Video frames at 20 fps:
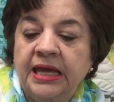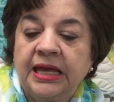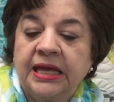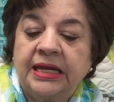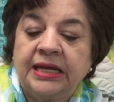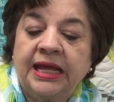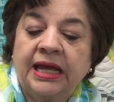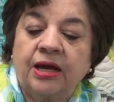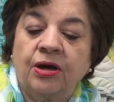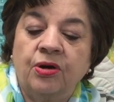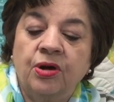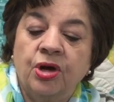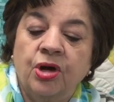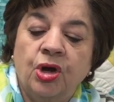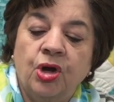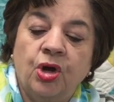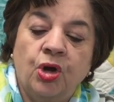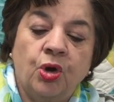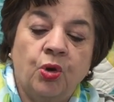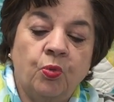Now
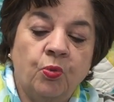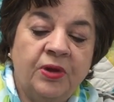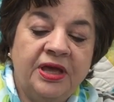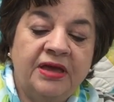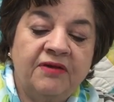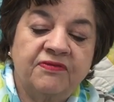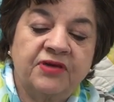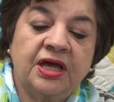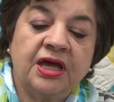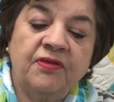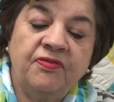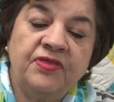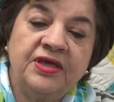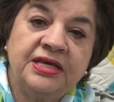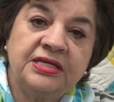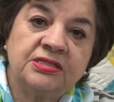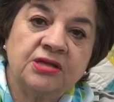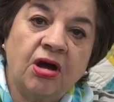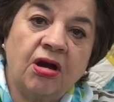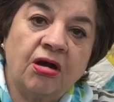we have cut
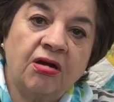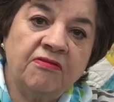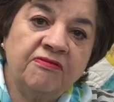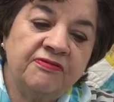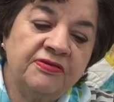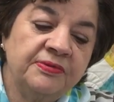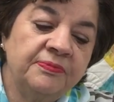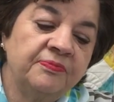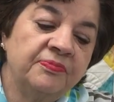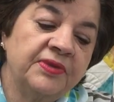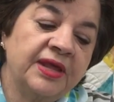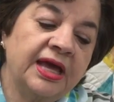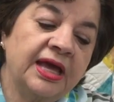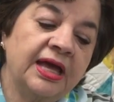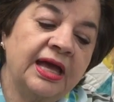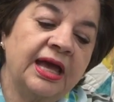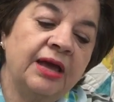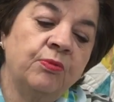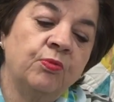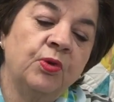these off
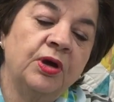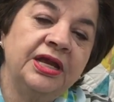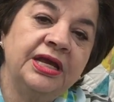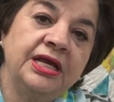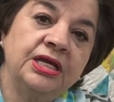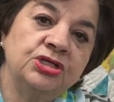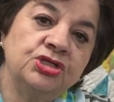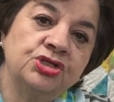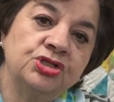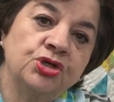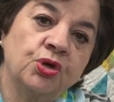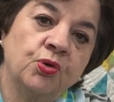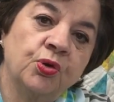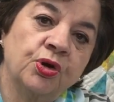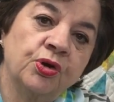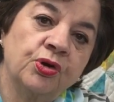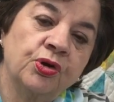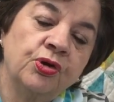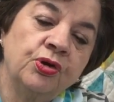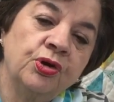at 1 inch
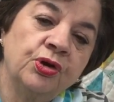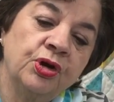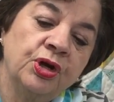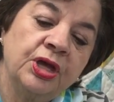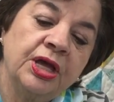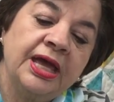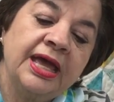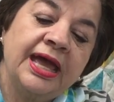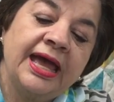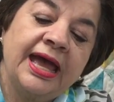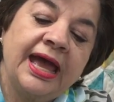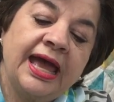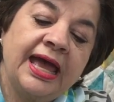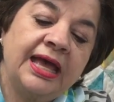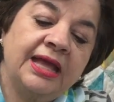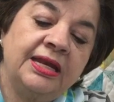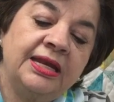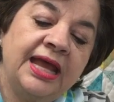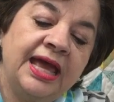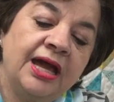shorter,
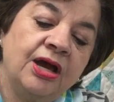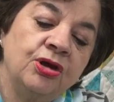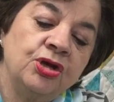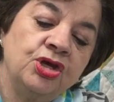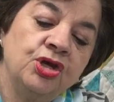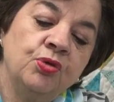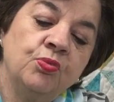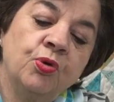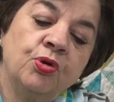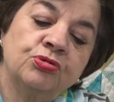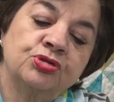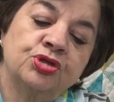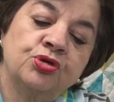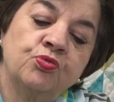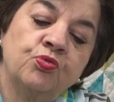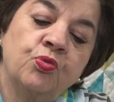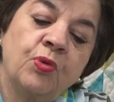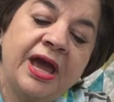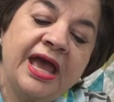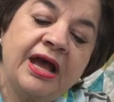and now you want to
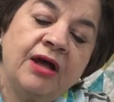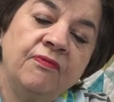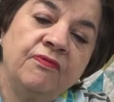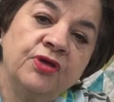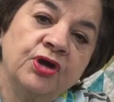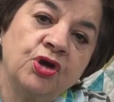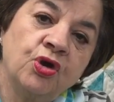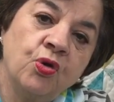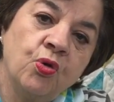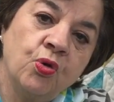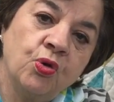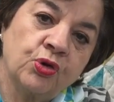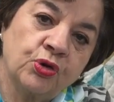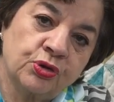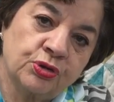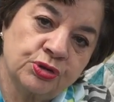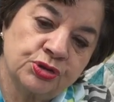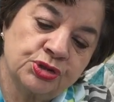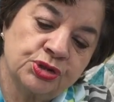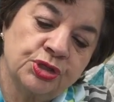round the
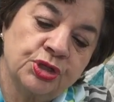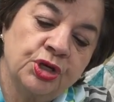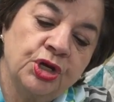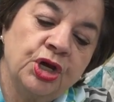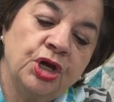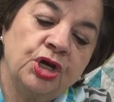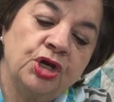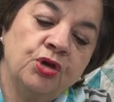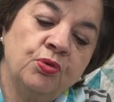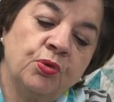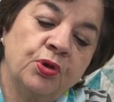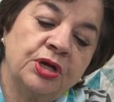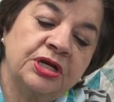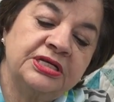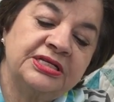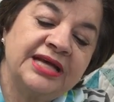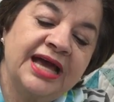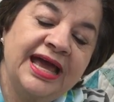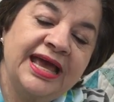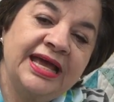corners. You want to
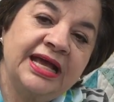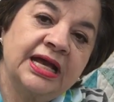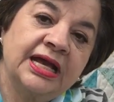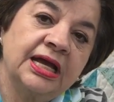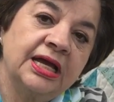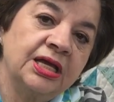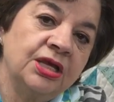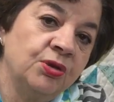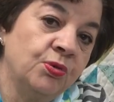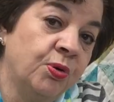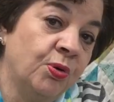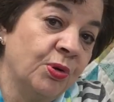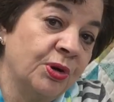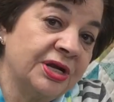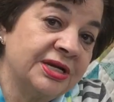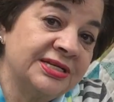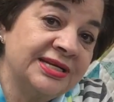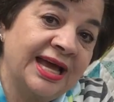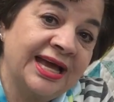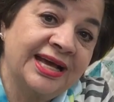
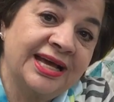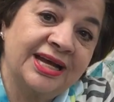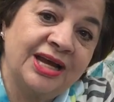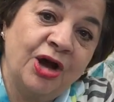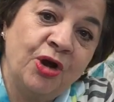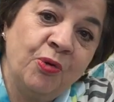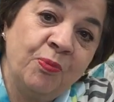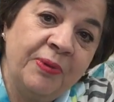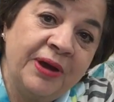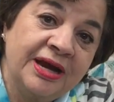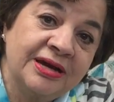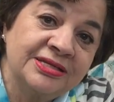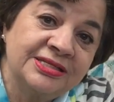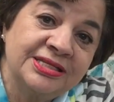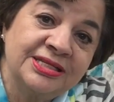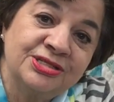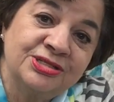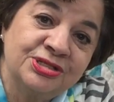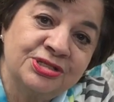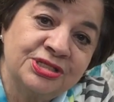take an old pair of
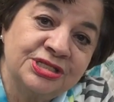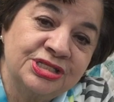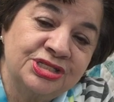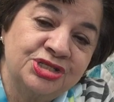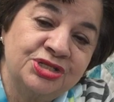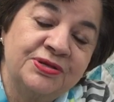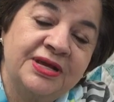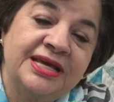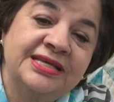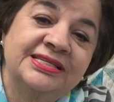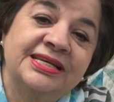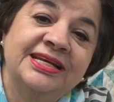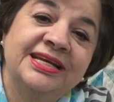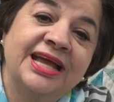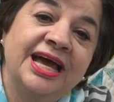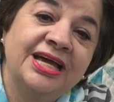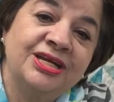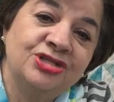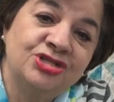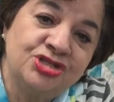scissors that you
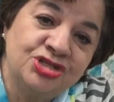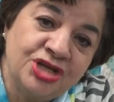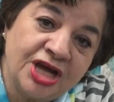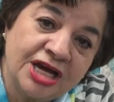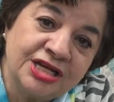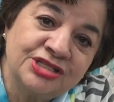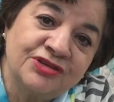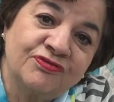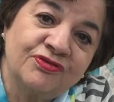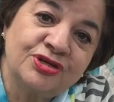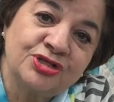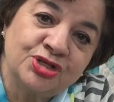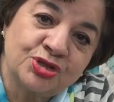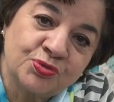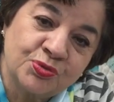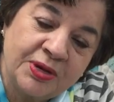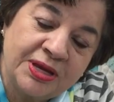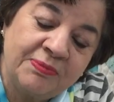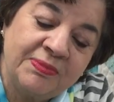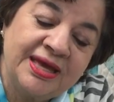designate just for
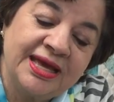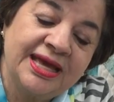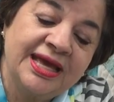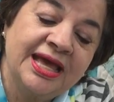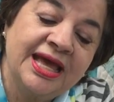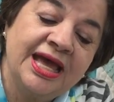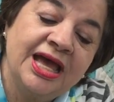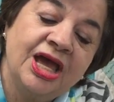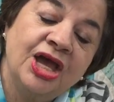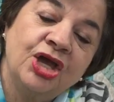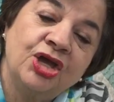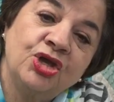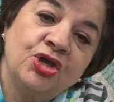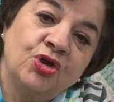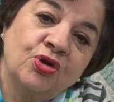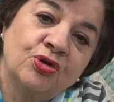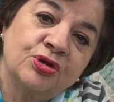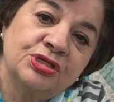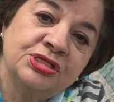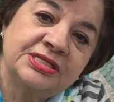trimming
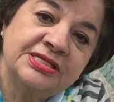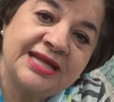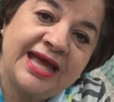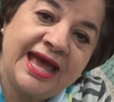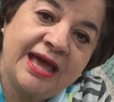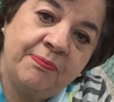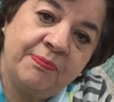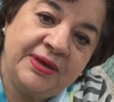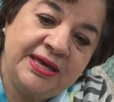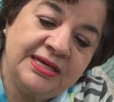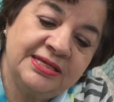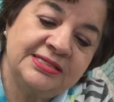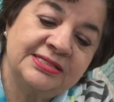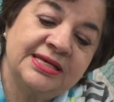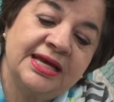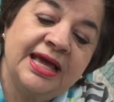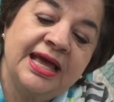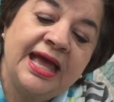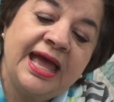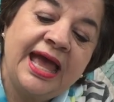your snappies,
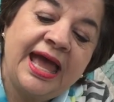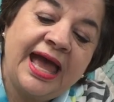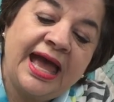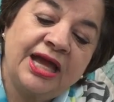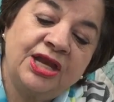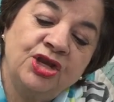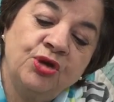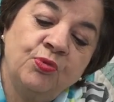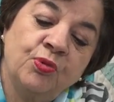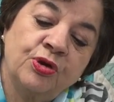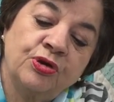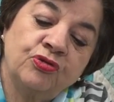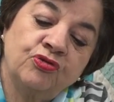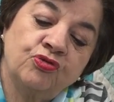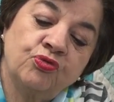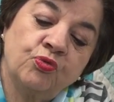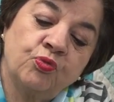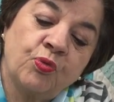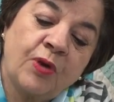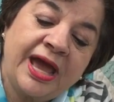and you want
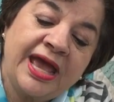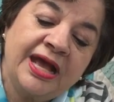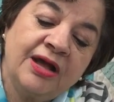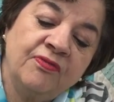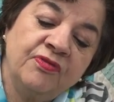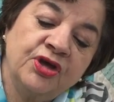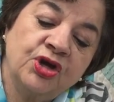to round the